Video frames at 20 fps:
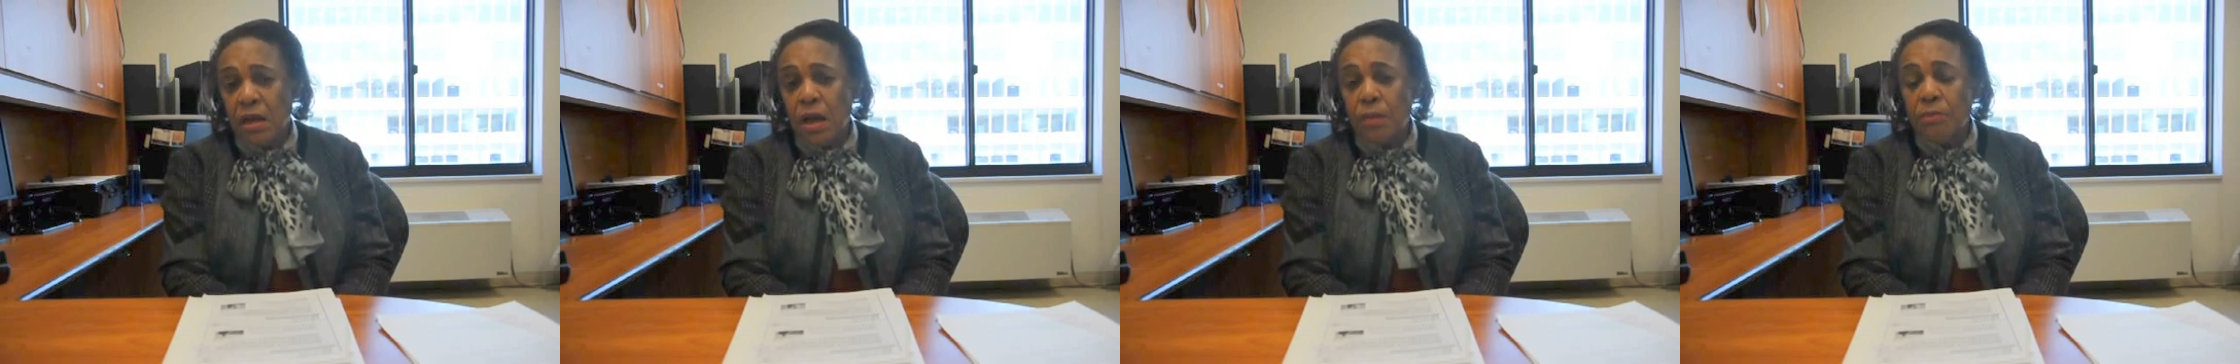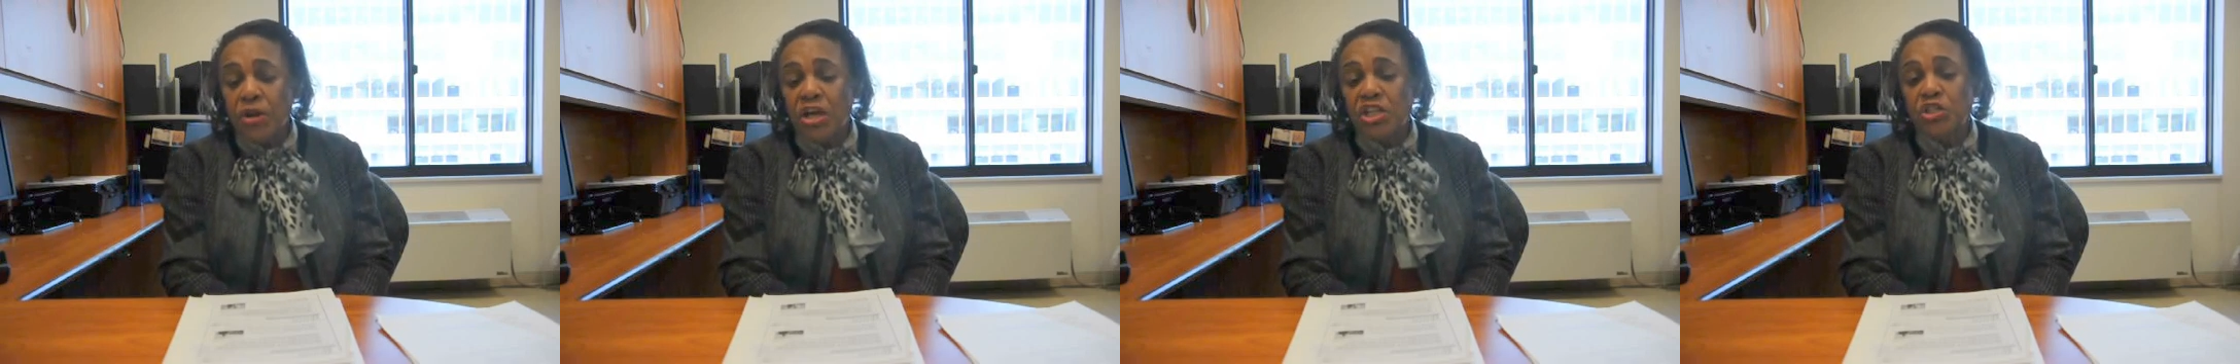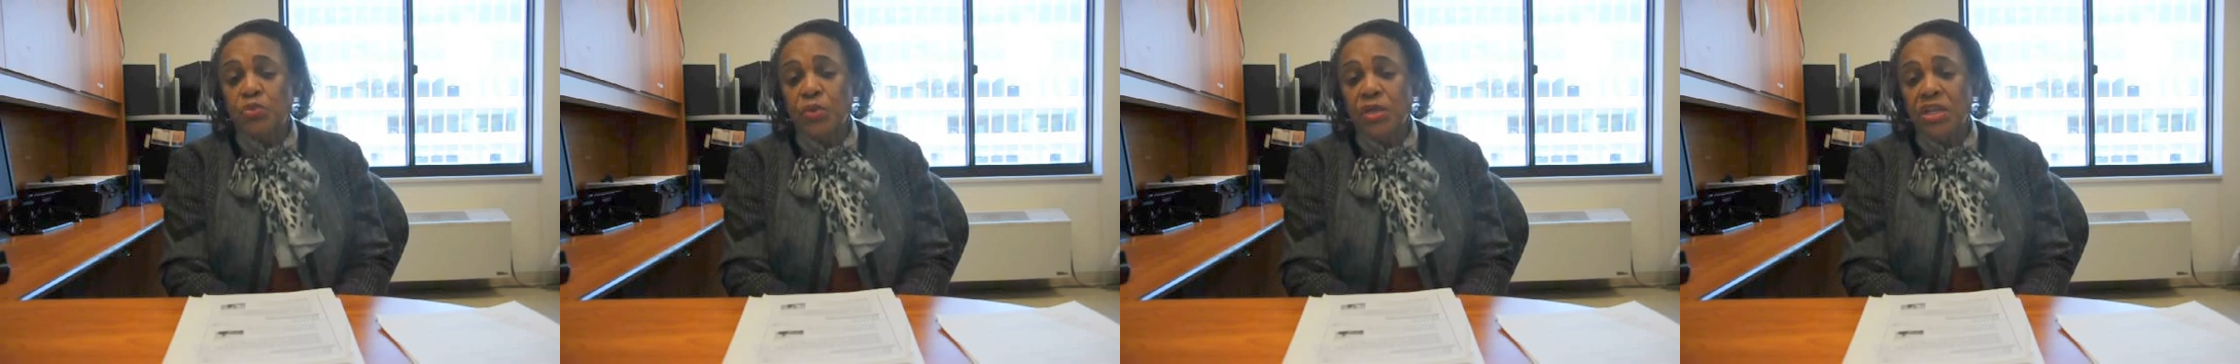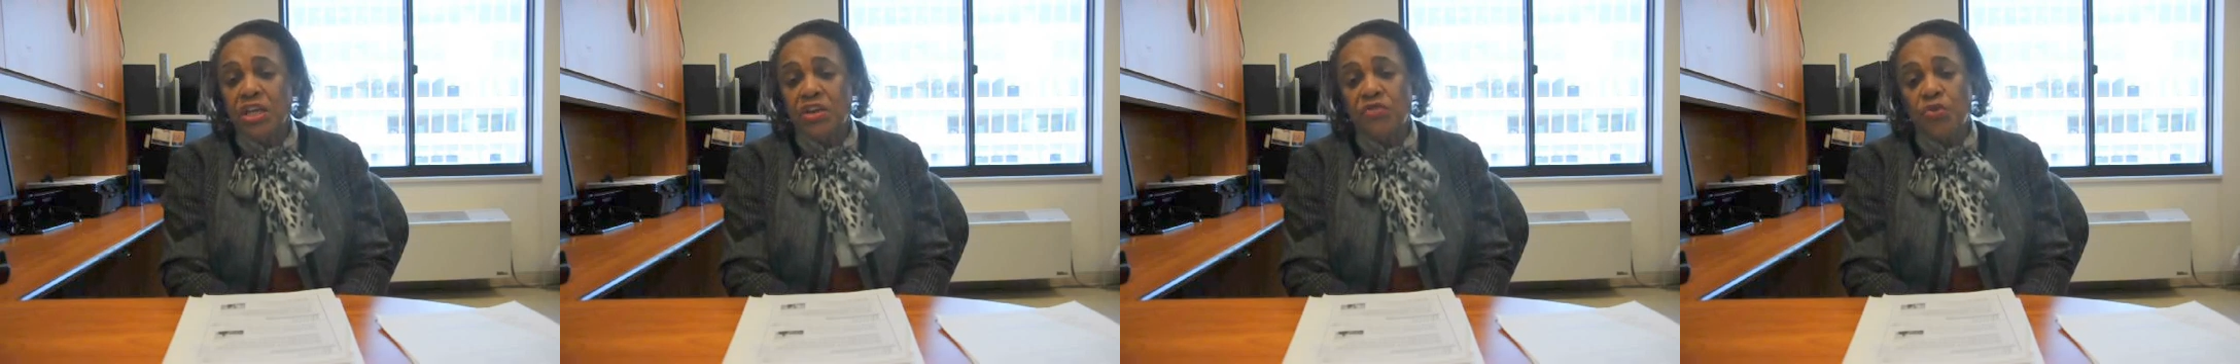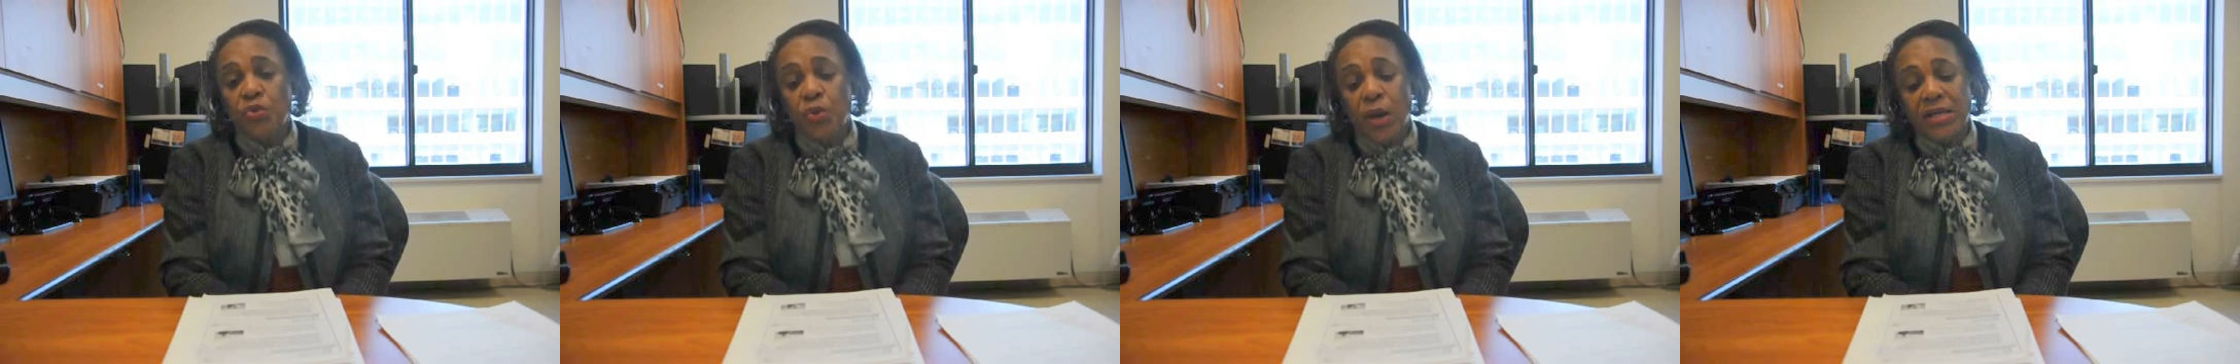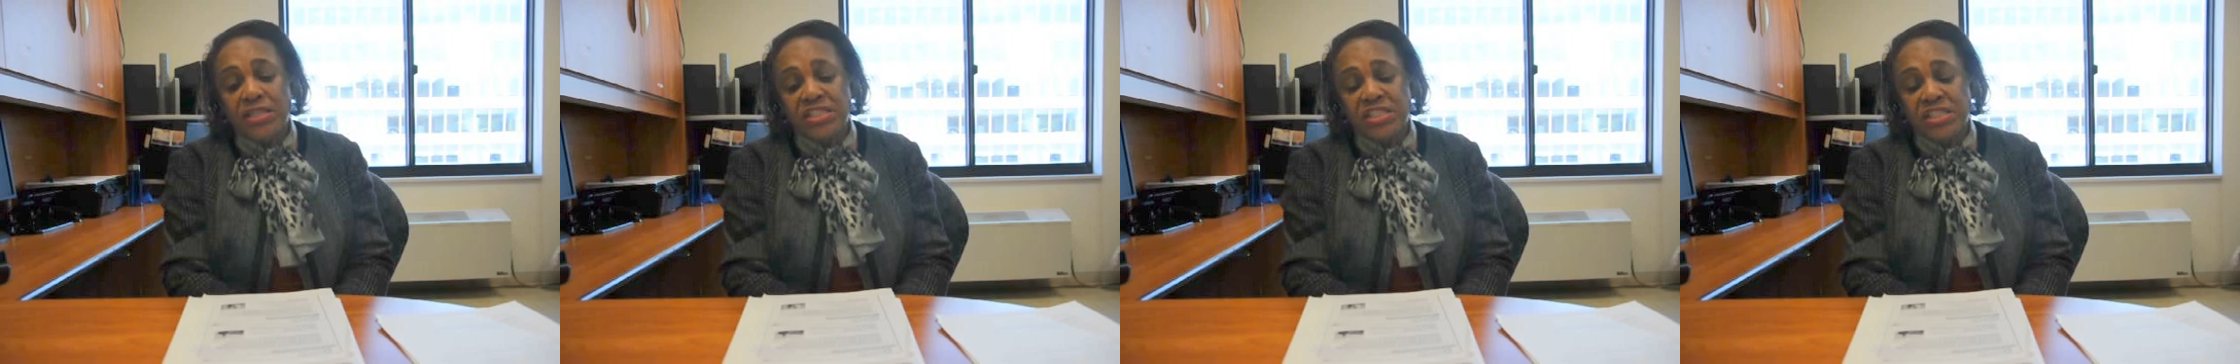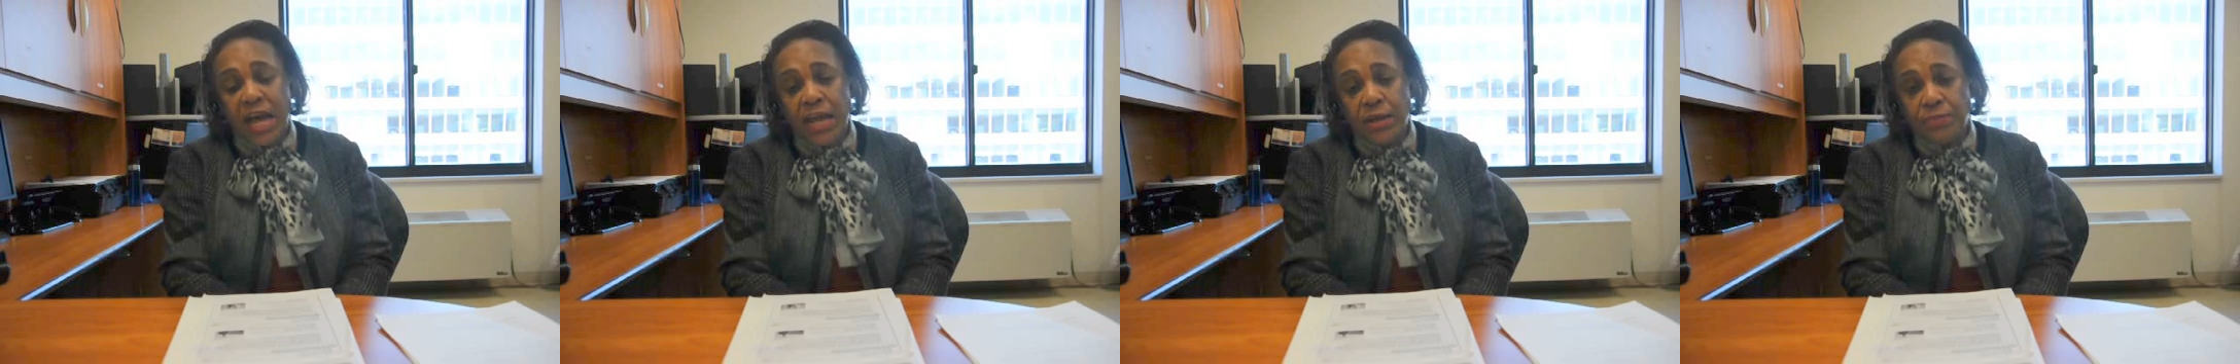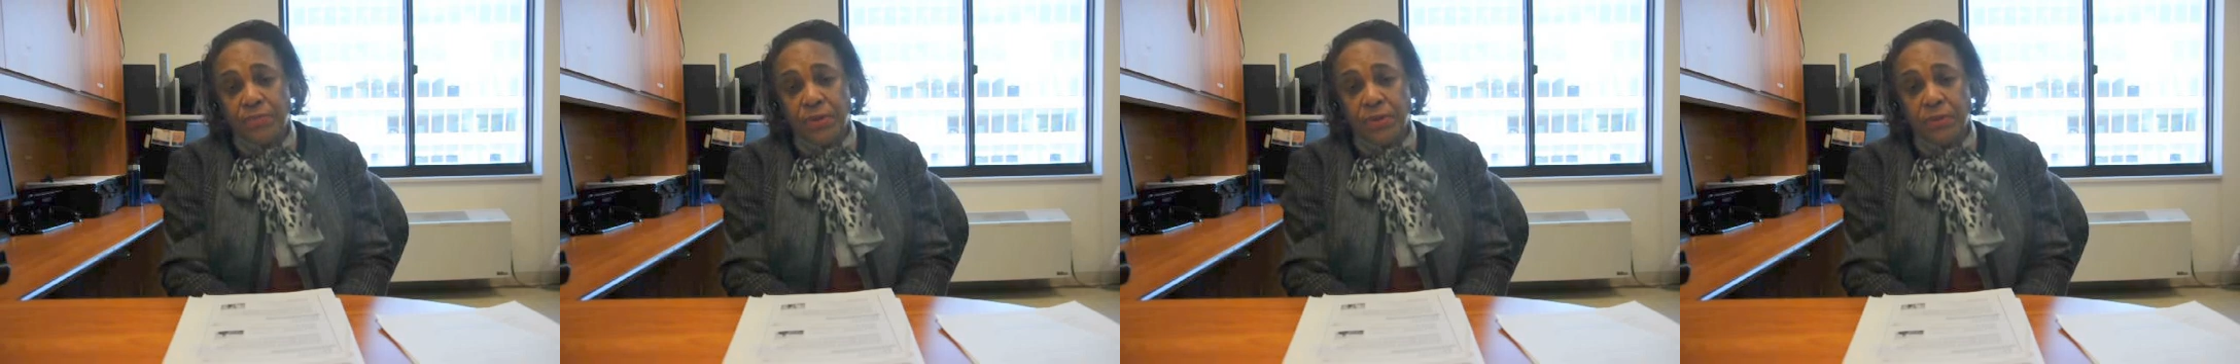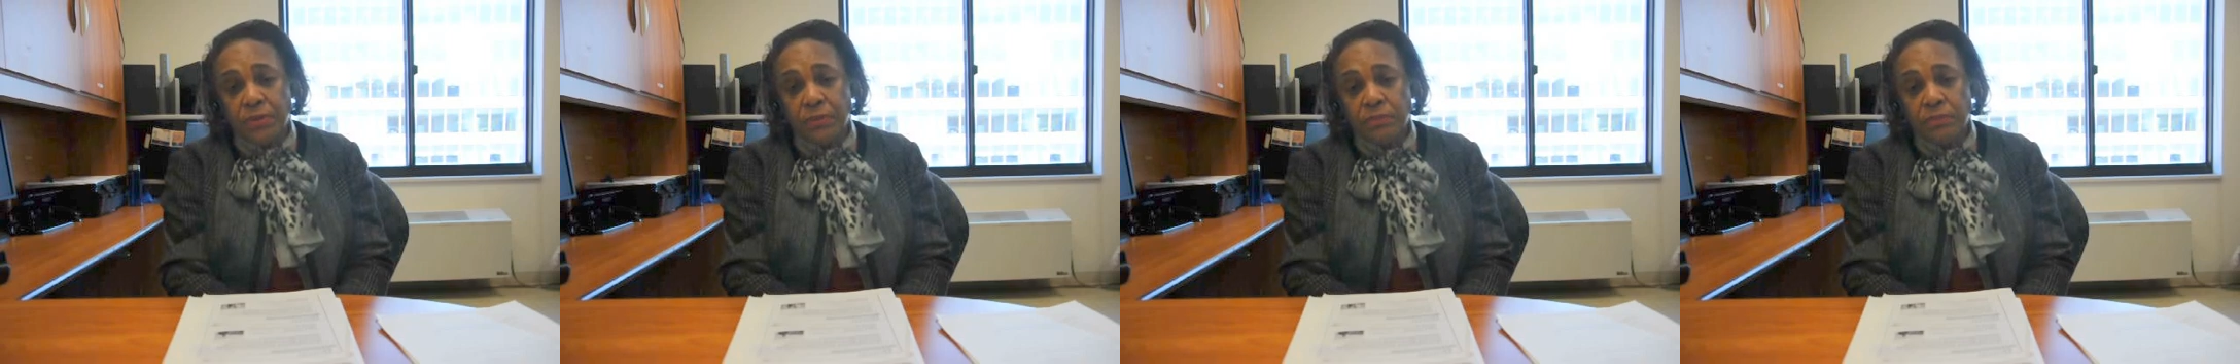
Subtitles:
Plus, we give you a stipend.